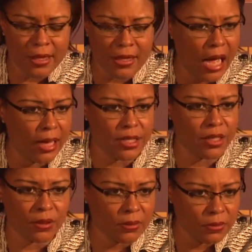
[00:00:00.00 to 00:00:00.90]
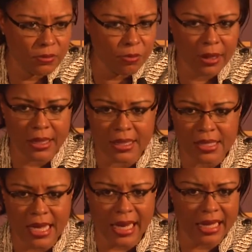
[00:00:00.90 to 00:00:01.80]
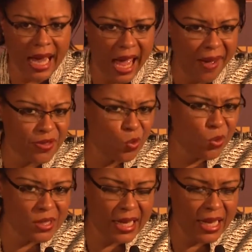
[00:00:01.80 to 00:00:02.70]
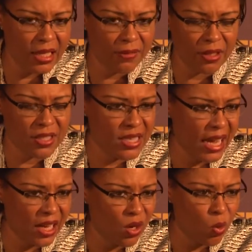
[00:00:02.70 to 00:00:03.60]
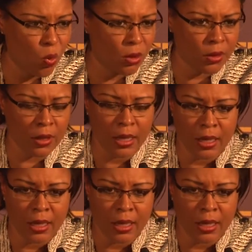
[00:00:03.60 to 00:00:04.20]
not till really the second half, towards the end of the second quarter.